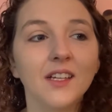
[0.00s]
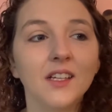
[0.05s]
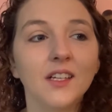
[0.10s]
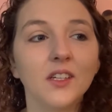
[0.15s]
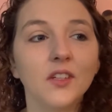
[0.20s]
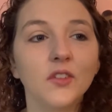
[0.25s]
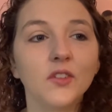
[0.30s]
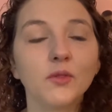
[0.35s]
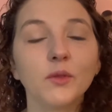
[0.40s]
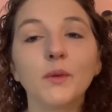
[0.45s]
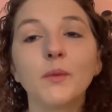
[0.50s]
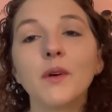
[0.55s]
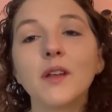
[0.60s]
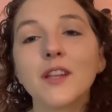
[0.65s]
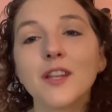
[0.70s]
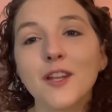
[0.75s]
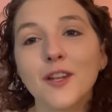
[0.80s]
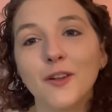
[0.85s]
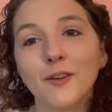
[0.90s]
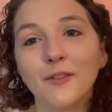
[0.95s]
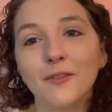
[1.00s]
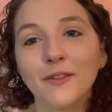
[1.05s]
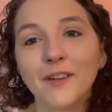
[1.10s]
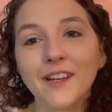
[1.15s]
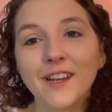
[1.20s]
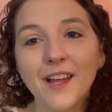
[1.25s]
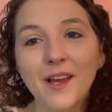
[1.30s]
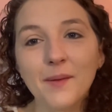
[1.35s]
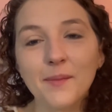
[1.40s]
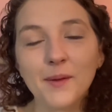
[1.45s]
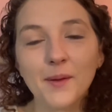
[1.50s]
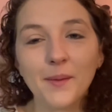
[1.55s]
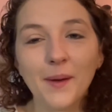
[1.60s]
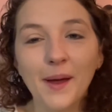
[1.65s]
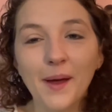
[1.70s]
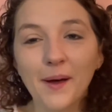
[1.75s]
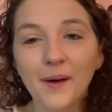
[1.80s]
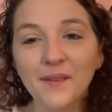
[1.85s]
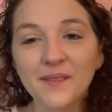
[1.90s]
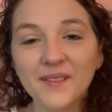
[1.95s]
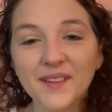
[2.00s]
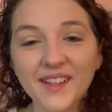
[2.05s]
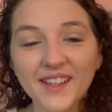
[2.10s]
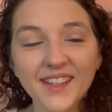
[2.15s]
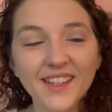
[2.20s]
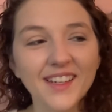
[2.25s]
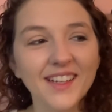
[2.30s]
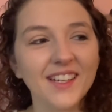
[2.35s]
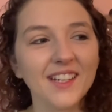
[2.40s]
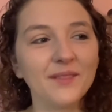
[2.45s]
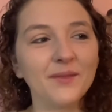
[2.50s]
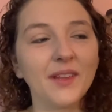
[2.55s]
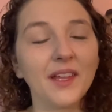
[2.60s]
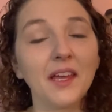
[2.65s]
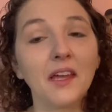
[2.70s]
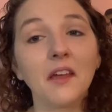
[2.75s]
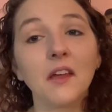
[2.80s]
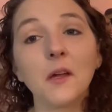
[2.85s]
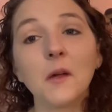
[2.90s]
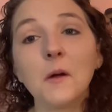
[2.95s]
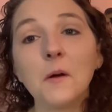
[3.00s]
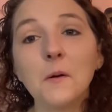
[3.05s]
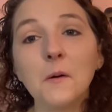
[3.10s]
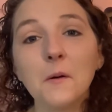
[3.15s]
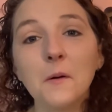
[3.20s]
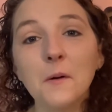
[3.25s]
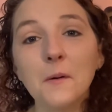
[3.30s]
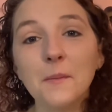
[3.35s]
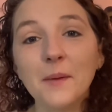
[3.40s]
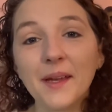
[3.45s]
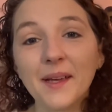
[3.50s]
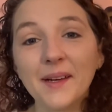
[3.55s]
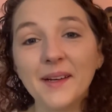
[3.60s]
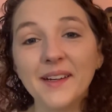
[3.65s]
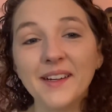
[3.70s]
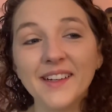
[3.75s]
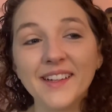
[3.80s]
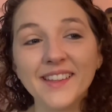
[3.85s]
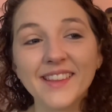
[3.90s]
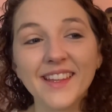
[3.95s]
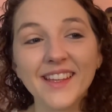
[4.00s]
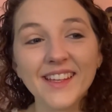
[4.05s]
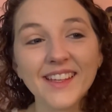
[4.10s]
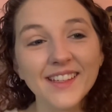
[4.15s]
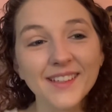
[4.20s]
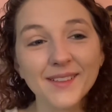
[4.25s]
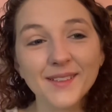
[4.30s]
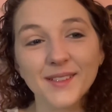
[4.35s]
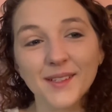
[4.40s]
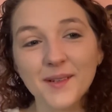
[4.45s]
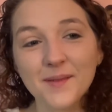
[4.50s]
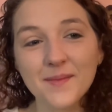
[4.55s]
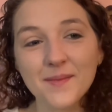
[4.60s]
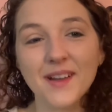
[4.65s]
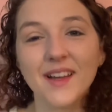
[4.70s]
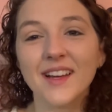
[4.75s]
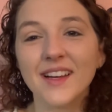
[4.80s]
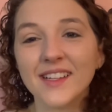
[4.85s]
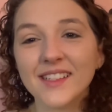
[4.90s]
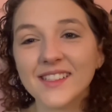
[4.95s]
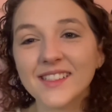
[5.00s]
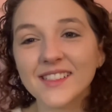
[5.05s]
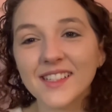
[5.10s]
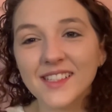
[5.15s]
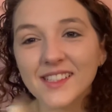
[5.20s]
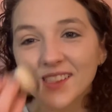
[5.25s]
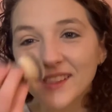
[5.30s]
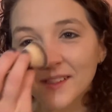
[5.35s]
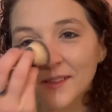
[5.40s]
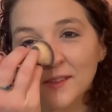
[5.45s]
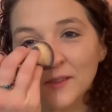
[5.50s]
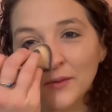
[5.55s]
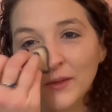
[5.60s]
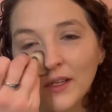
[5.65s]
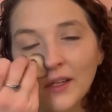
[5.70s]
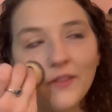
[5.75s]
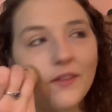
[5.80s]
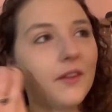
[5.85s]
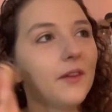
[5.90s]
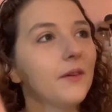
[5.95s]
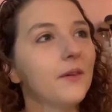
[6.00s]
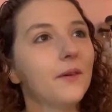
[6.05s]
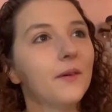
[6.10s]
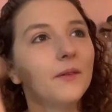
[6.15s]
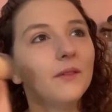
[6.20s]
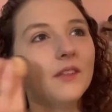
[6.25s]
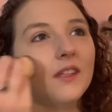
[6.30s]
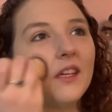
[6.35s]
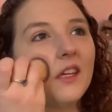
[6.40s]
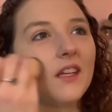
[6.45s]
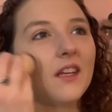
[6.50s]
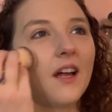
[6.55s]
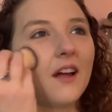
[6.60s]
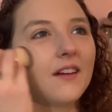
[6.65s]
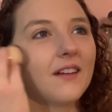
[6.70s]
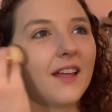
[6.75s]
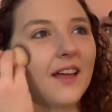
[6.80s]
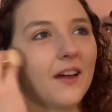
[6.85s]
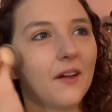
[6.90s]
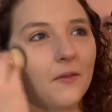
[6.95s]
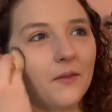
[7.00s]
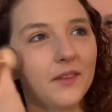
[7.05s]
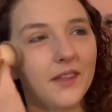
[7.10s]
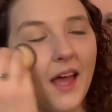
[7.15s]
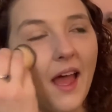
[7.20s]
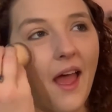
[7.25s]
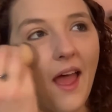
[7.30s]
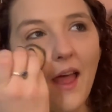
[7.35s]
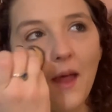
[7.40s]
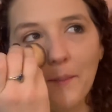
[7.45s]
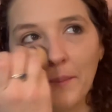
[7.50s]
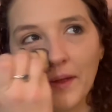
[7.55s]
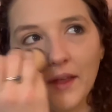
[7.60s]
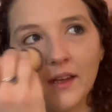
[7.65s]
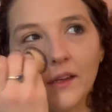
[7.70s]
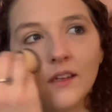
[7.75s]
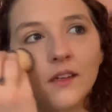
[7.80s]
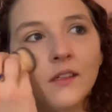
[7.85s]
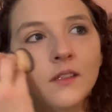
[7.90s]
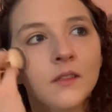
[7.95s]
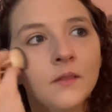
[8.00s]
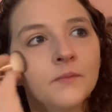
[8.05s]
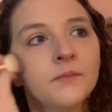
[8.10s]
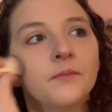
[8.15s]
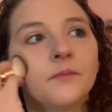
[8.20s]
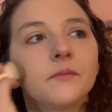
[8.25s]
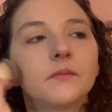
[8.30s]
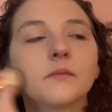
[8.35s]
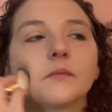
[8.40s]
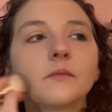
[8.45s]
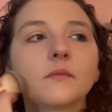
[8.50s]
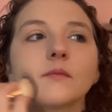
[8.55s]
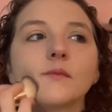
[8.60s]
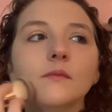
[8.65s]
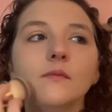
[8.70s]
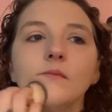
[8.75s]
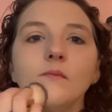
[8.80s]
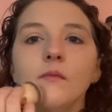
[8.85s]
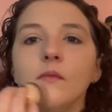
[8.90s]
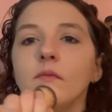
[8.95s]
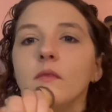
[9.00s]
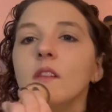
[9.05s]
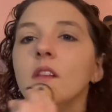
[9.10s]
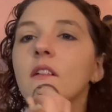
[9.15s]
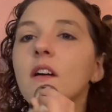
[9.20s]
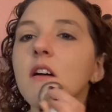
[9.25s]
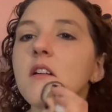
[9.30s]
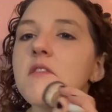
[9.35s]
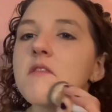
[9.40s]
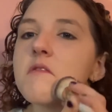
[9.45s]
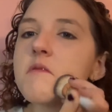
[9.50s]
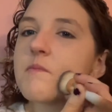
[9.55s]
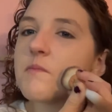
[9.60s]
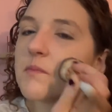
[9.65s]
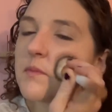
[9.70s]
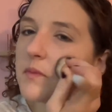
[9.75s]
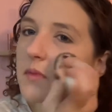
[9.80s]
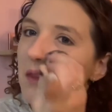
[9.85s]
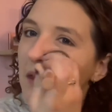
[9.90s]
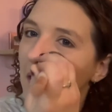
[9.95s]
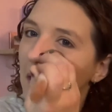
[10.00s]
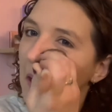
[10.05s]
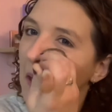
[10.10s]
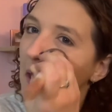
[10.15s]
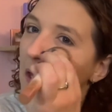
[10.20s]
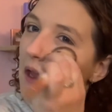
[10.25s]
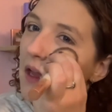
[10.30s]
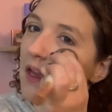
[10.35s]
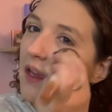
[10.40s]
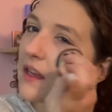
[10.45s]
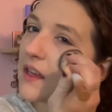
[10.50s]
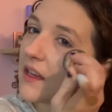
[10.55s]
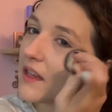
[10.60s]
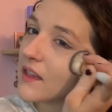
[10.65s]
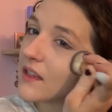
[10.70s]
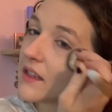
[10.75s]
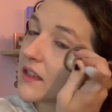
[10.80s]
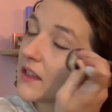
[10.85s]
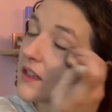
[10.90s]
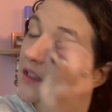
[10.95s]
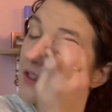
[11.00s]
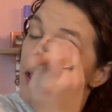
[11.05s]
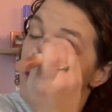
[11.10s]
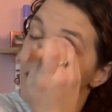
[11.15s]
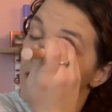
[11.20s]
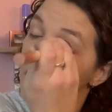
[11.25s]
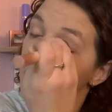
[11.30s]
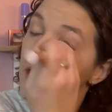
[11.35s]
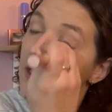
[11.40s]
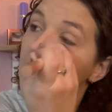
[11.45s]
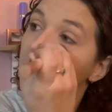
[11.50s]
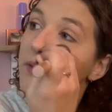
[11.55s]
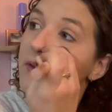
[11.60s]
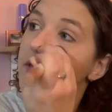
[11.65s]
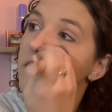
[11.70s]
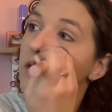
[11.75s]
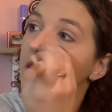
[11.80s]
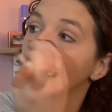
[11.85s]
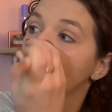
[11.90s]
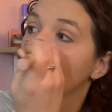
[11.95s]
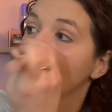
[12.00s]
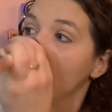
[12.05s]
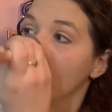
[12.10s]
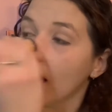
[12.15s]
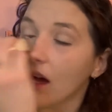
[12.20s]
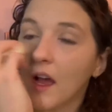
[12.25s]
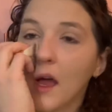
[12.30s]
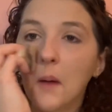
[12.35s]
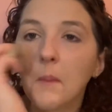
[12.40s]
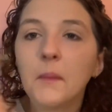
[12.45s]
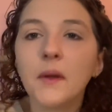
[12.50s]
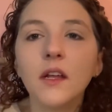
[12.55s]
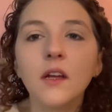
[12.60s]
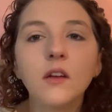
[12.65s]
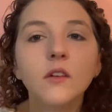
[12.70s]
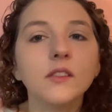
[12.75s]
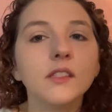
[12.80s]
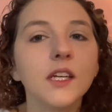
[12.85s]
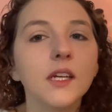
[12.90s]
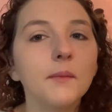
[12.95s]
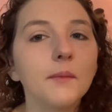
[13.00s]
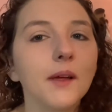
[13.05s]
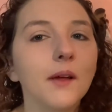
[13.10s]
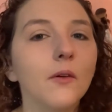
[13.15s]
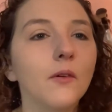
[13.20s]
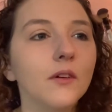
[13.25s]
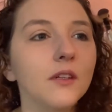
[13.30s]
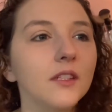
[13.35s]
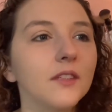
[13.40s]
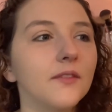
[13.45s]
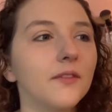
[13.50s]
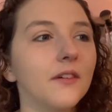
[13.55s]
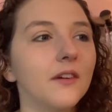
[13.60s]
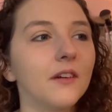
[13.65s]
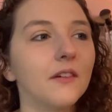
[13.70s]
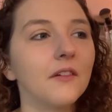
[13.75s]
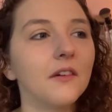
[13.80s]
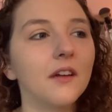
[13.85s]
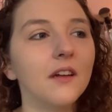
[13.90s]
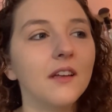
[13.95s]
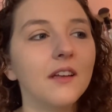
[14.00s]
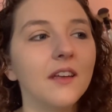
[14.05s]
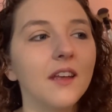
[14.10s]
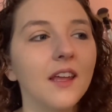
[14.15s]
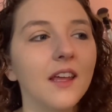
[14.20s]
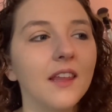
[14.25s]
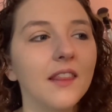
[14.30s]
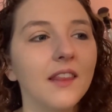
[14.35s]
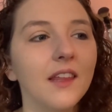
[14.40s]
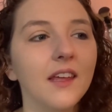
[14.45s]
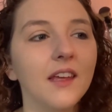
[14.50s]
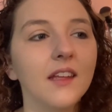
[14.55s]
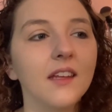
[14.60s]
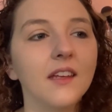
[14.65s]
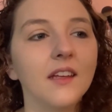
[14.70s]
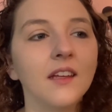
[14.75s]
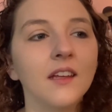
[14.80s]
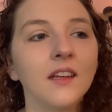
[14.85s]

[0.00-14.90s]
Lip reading: so we wanted to know if we could help you out, right? And I'm like, oh my god, thank you so much. That's so sweet of you. Only in our town would that happen. And he was like, I'm gonna go take my horse for a run, and then,